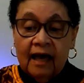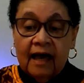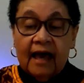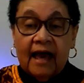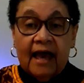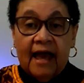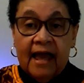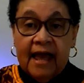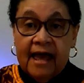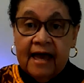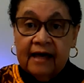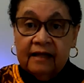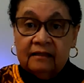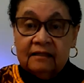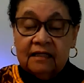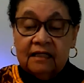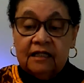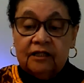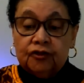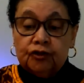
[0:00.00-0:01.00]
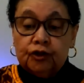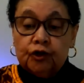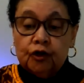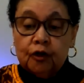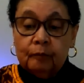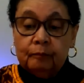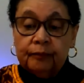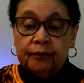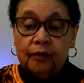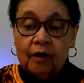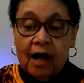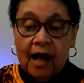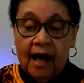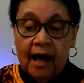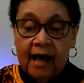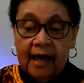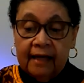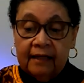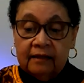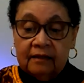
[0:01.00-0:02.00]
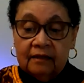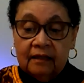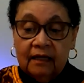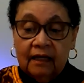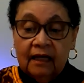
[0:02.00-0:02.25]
and he took pride